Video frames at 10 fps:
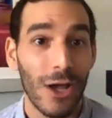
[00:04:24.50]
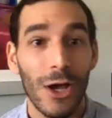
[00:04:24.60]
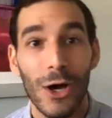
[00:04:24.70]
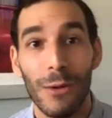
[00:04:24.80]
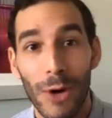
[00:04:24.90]

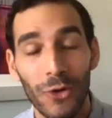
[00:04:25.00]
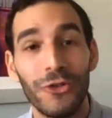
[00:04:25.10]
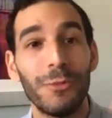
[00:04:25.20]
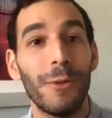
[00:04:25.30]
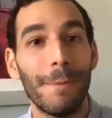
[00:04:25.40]

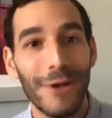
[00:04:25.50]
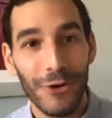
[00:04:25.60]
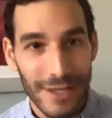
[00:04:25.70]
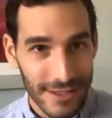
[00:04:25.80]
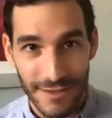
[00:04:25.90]
Multiple
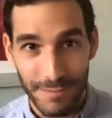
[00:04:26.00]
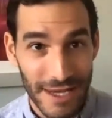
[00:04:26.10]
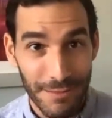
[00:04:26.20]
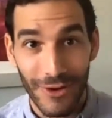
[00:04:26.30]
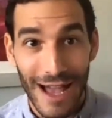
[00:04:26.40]
millions of
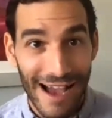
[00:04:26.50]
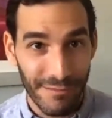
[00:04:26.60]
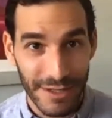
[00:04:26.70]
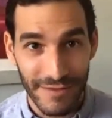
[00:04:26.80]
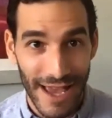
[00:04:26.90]
people have
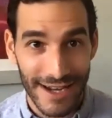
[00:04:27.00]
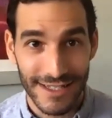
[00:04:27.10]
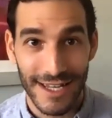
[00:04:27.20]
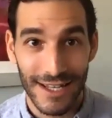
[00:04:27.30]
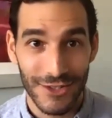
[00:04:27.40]
been
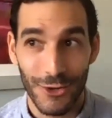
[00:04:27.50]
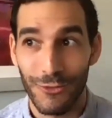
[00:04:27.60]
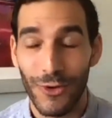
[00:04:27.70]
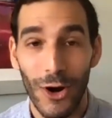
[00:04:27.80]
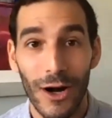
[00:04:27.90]
vaccinated so
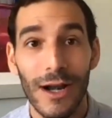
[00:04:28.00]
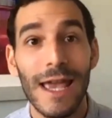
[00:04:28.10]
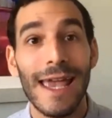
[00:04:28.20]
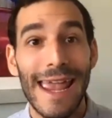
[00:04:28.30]
far,